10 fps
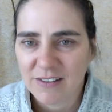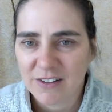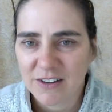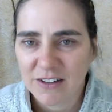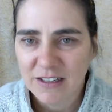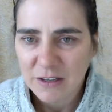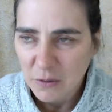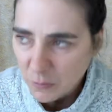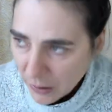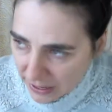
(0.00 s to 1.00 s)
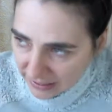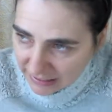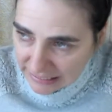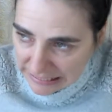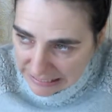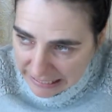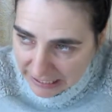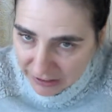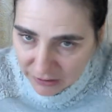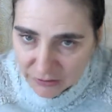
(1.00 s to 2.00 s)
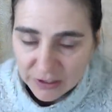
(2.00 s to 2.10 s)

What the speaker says: are weighing down.